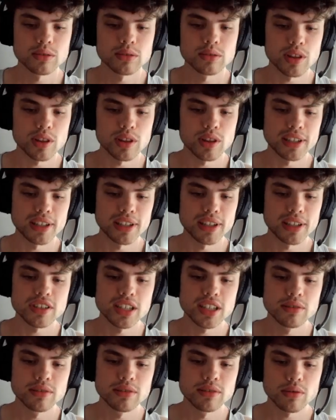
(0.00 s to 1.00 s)
with a
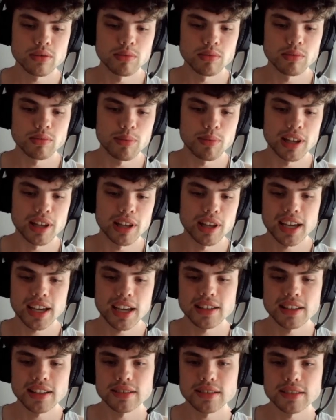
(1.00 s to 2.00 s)
Blitzkrieg with double
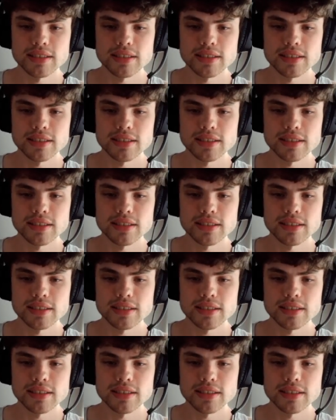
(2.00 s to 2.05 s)
Hellcats.